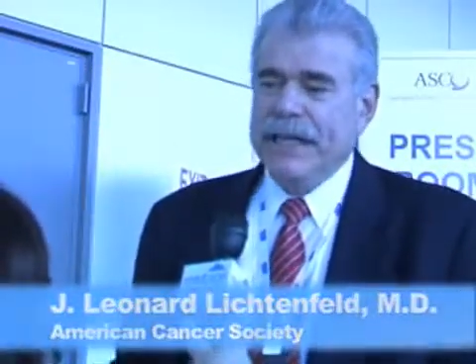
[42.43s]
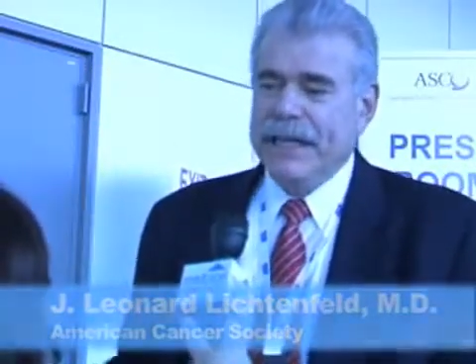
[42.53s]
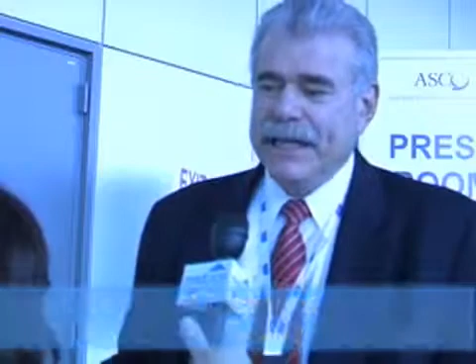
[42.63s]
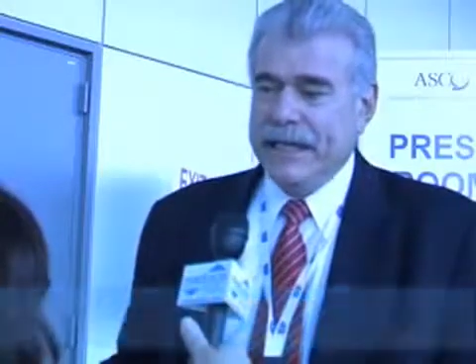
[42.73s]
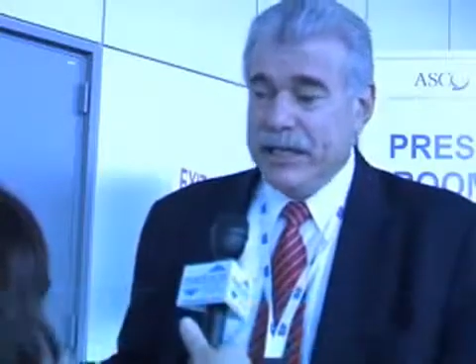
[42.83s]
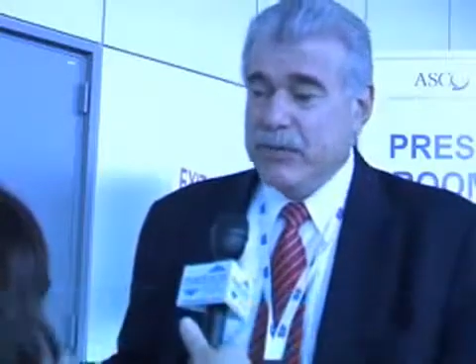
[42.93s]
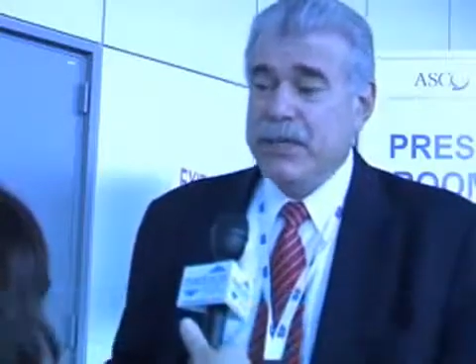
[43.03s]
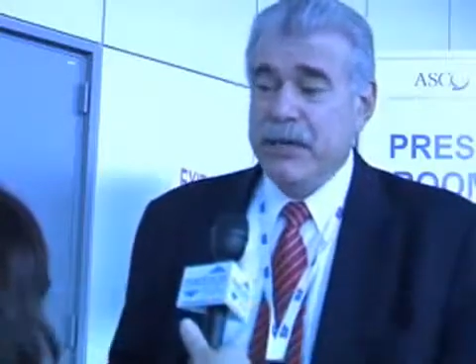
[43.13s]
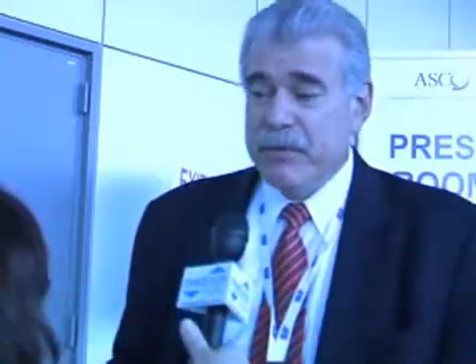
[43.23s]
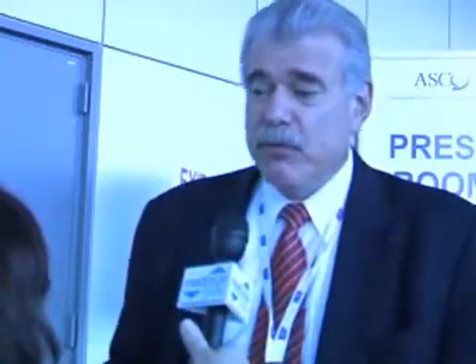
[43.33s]
It is
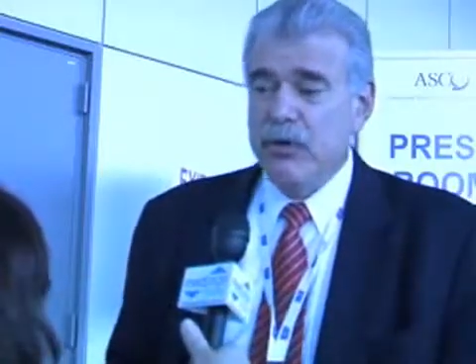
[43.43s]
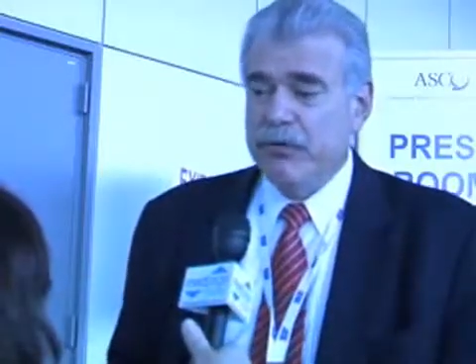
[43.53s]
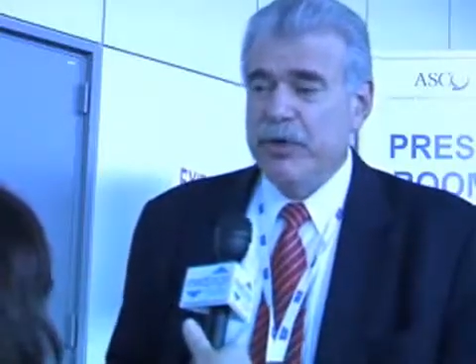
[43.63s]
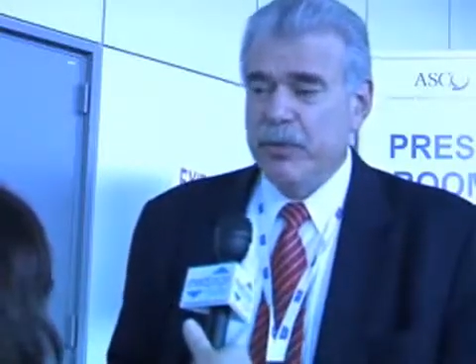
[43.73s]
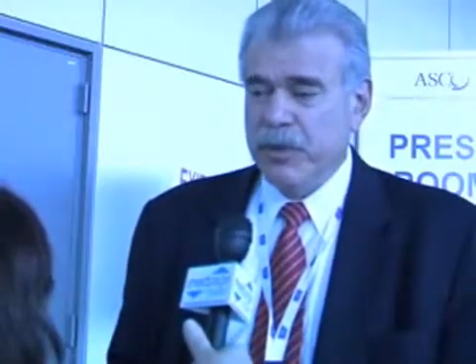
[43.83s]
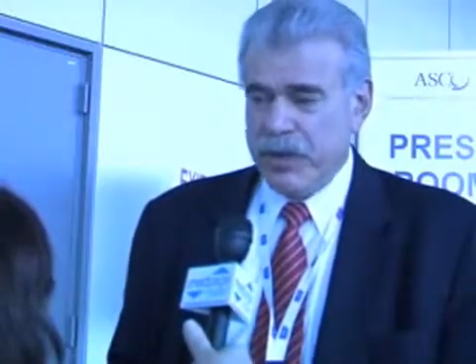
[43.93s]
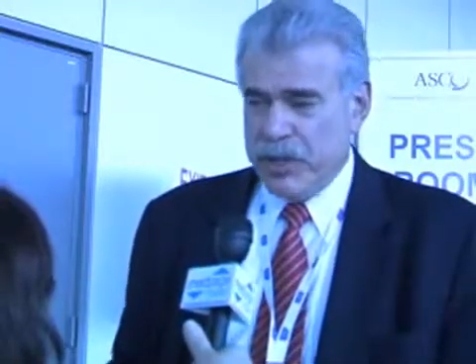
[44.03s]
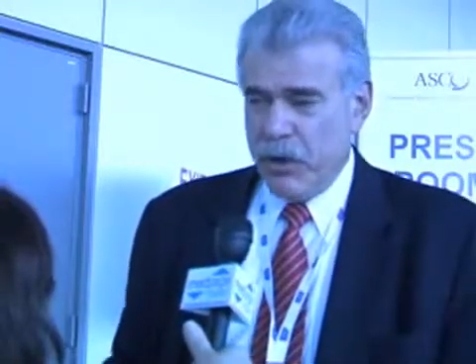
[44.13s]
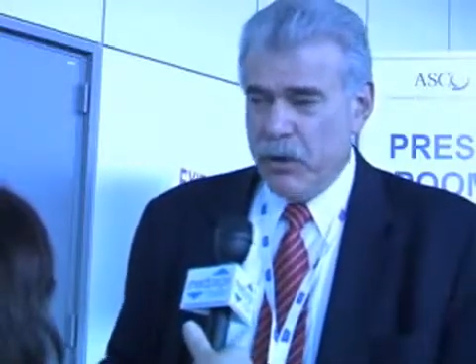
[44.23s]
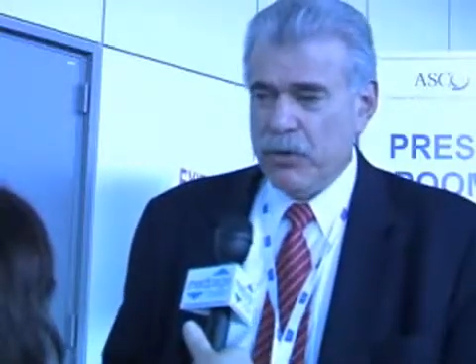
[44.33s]
becoming more frequent
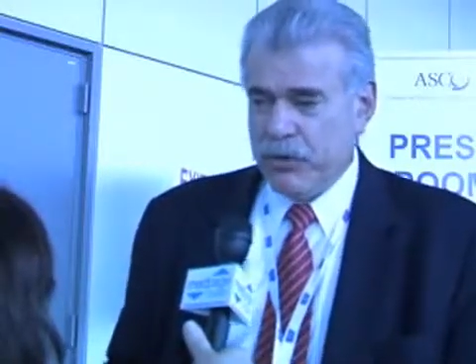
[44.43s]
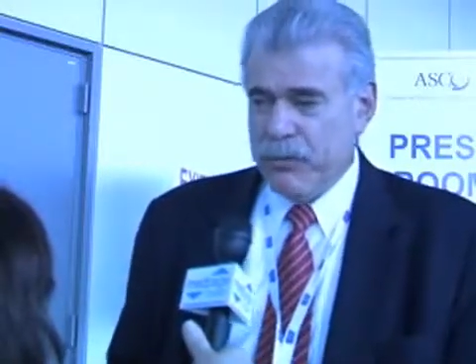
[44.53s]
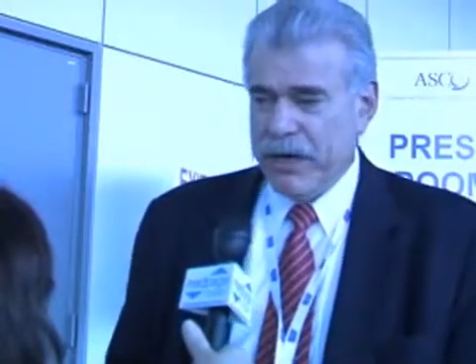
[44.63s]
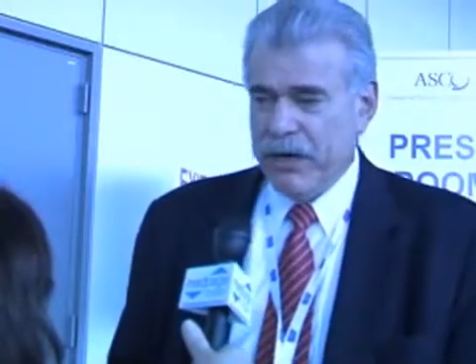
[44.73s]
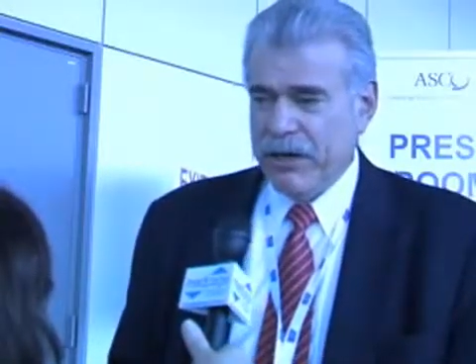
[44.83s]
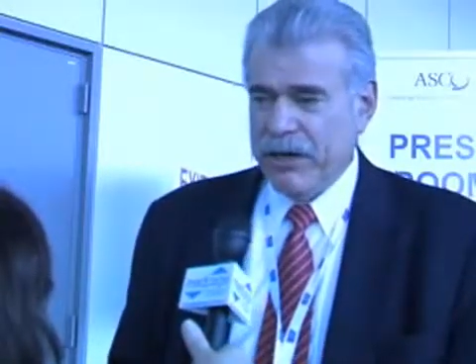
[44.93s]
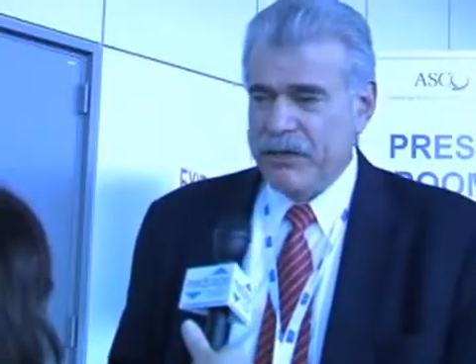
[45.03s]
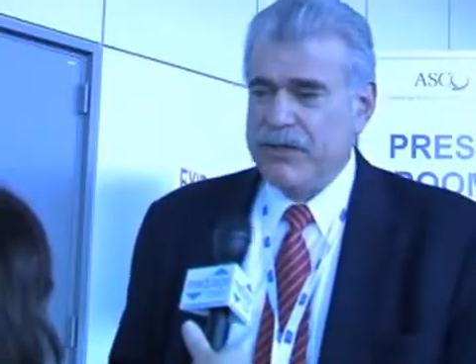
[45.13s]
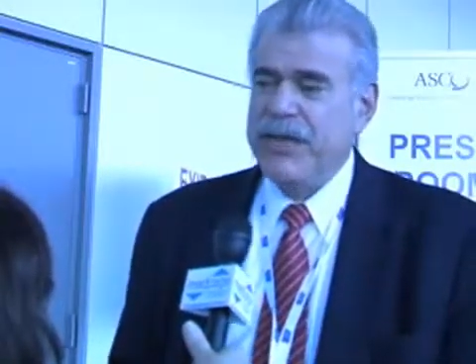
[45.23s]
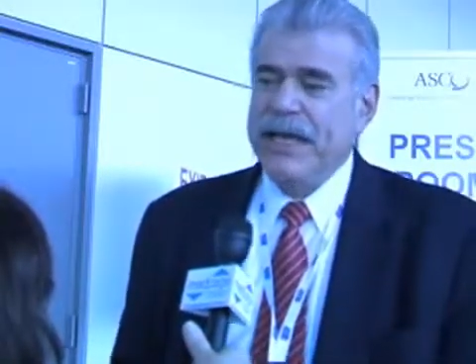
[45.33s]
in older
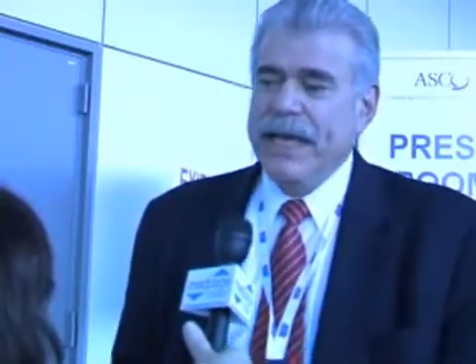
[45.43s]
Americans.